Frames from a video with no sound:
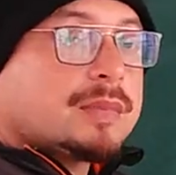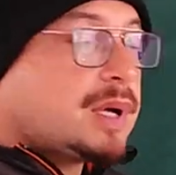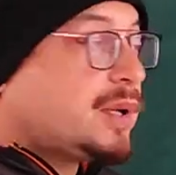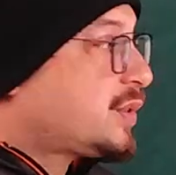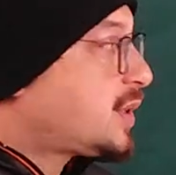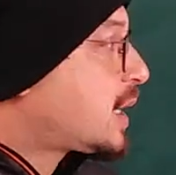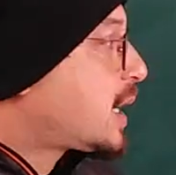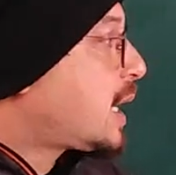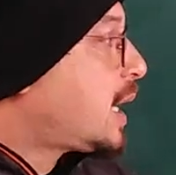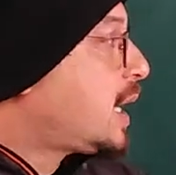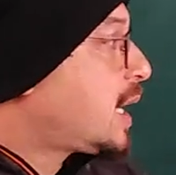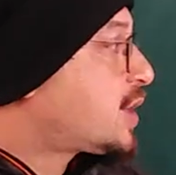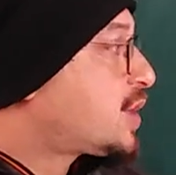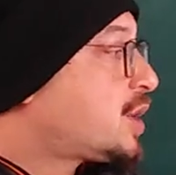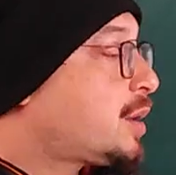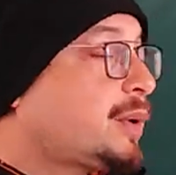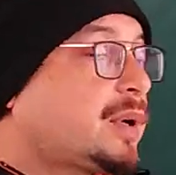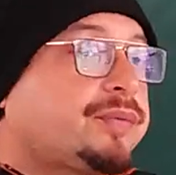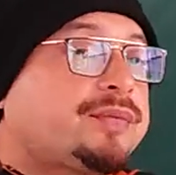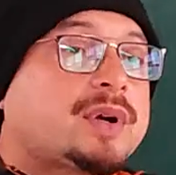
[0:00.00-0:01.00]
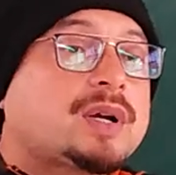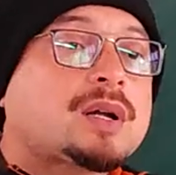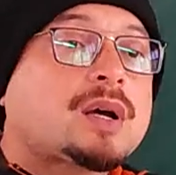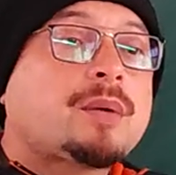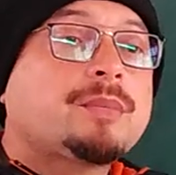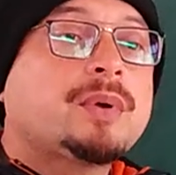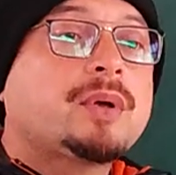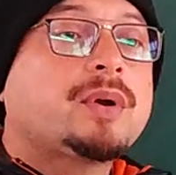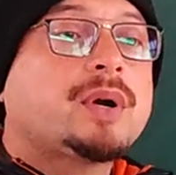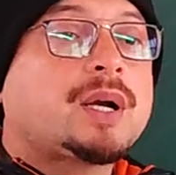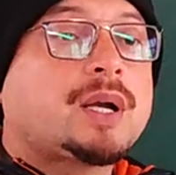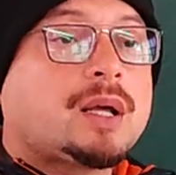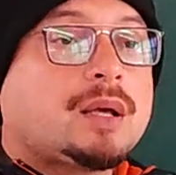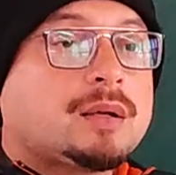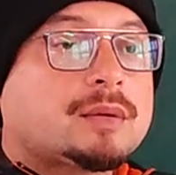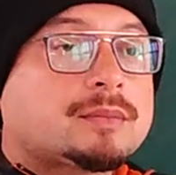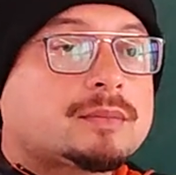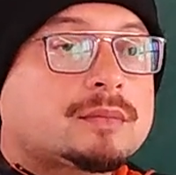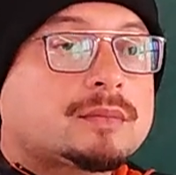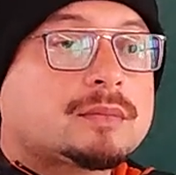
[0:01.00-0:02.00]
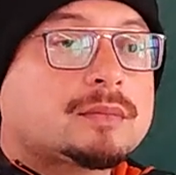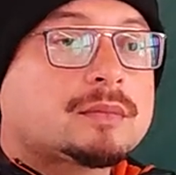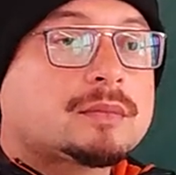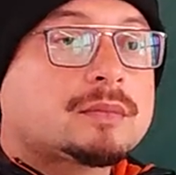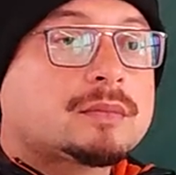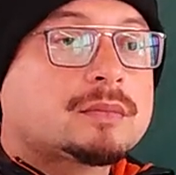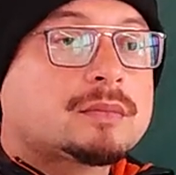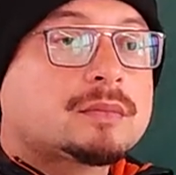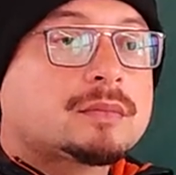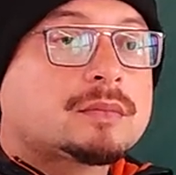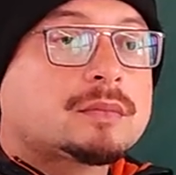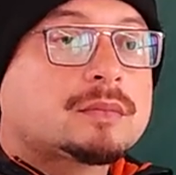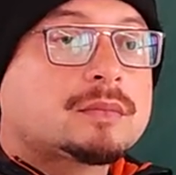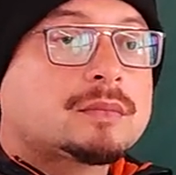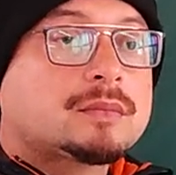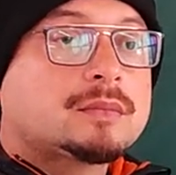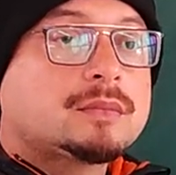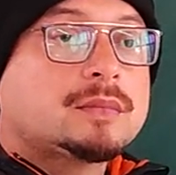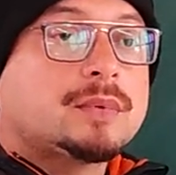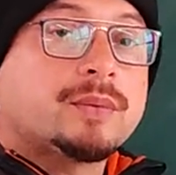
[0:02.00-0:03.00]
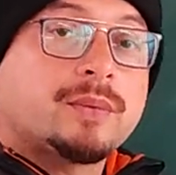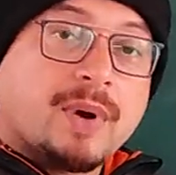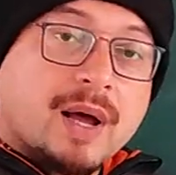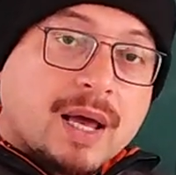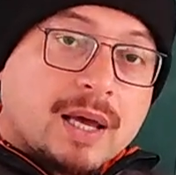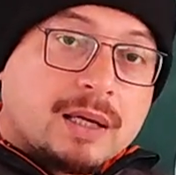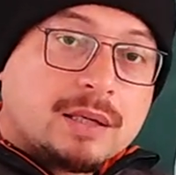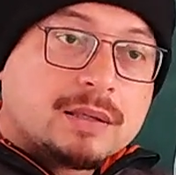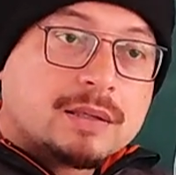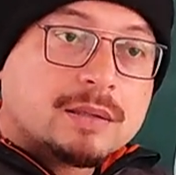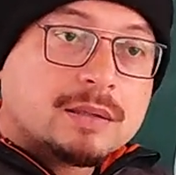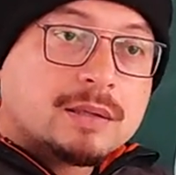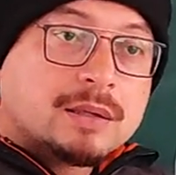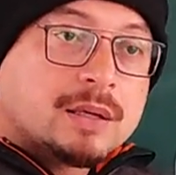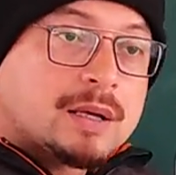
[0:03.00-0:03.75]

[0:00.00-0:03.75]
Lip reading: is a collection of different community, right?